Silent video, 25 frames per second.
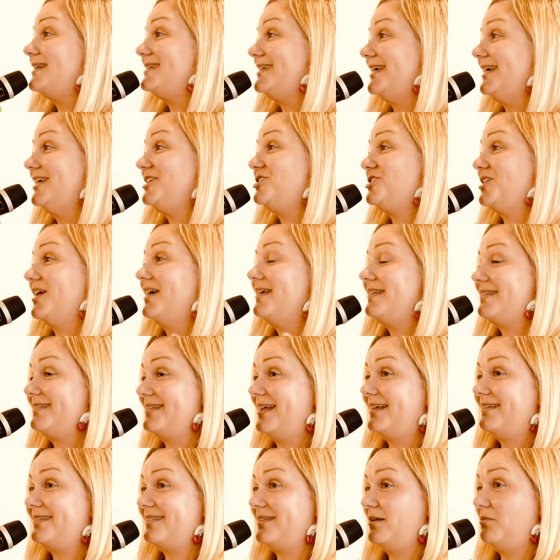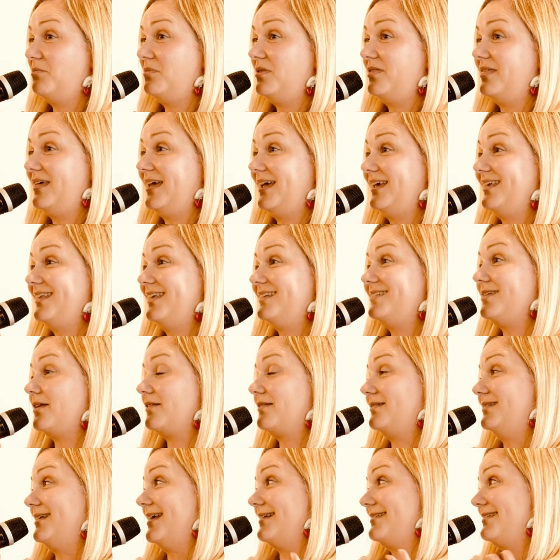their teacher has said something, it
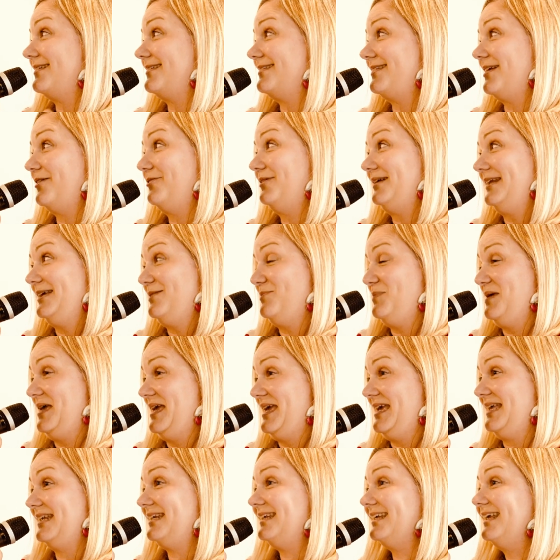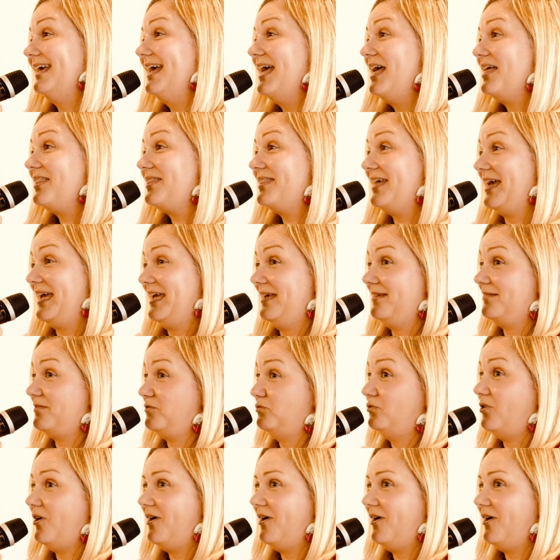doesn't necessarily mean that it's